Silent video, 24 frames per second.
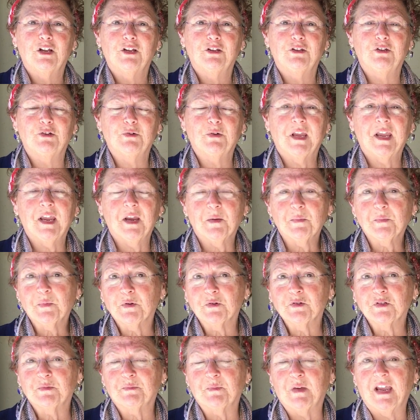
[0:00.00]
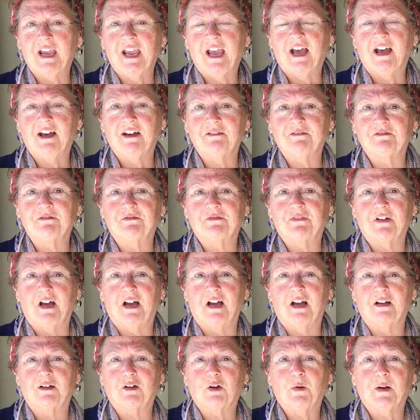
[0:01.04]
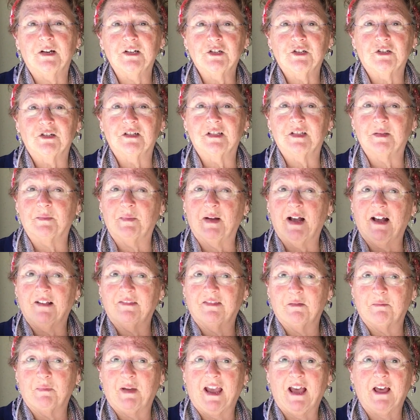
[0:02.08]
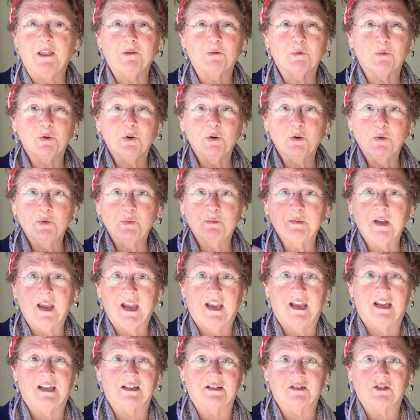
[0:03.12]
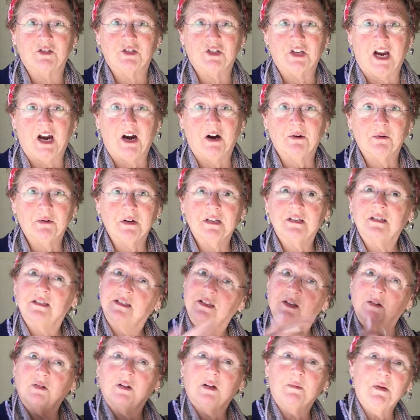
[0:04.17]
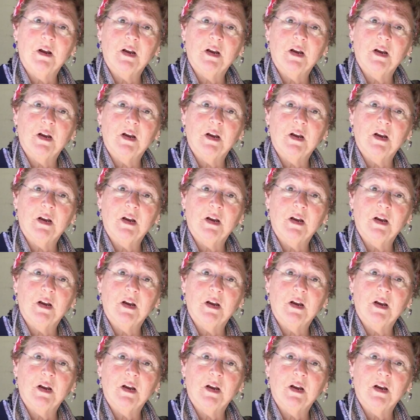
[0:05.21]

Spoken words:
New campers may have questions about the bathroom and showering, so come